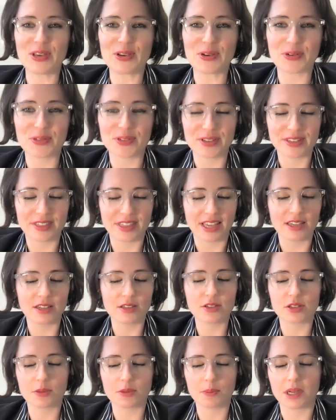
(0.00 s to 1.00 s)
you. Thank you
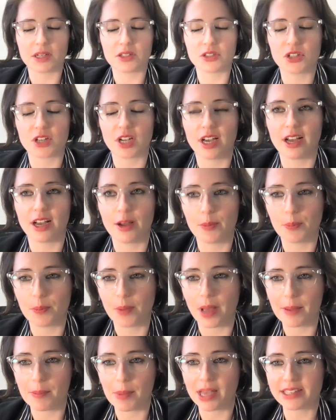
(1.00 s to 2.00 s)
so much.
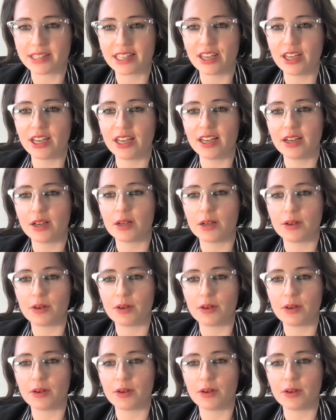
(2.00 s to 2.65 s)
I'm asking